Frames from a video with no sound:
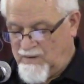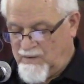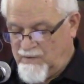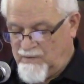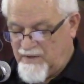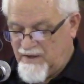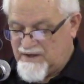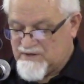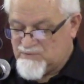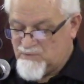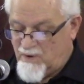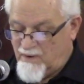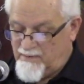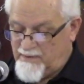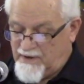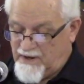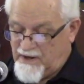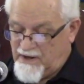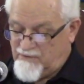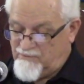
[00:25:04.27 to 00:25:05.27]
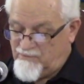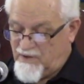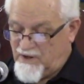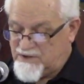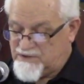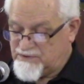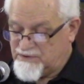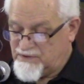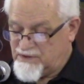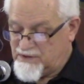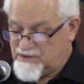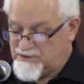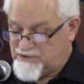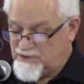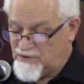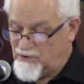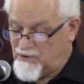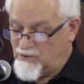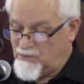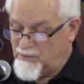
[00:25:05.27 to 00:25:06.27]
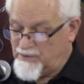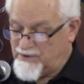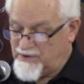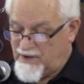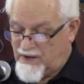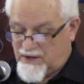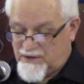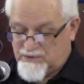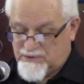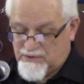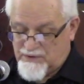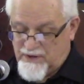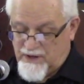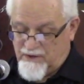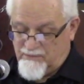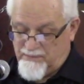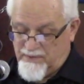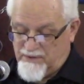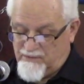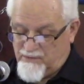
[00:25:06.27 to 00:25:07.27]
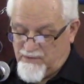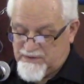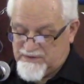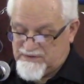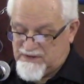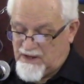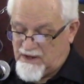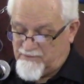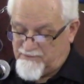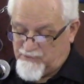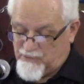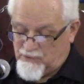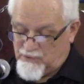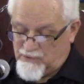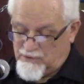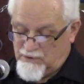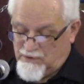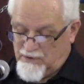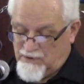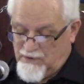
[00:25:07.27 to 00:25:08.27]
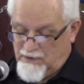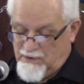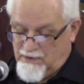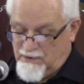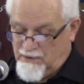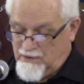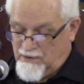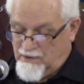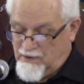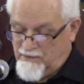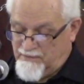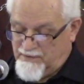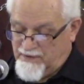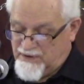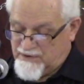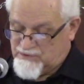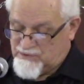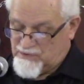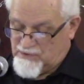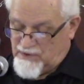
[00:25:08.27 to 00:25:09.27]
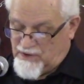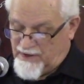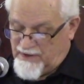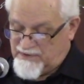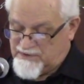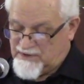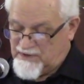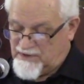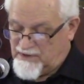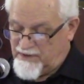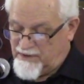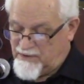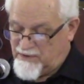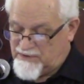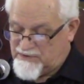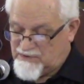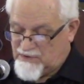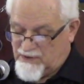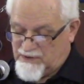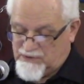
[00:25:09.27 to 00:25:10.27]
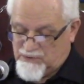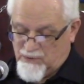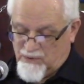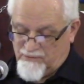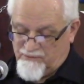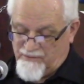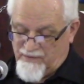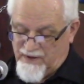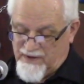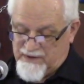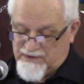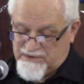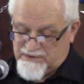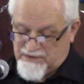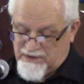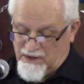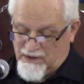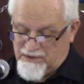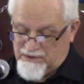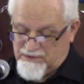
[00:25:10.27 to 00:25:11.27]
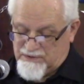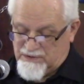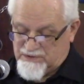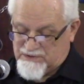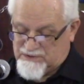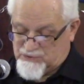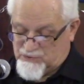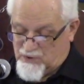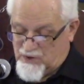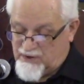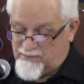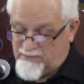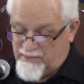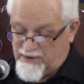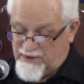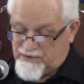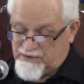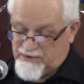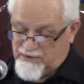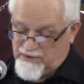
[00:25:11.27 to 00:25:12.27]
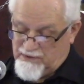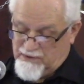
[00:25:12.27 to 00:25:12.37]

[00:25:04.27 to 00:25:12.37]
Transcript: These women and eventually the children would naturally have been resentful of the Israelites and later sought to avenge the unjust treatment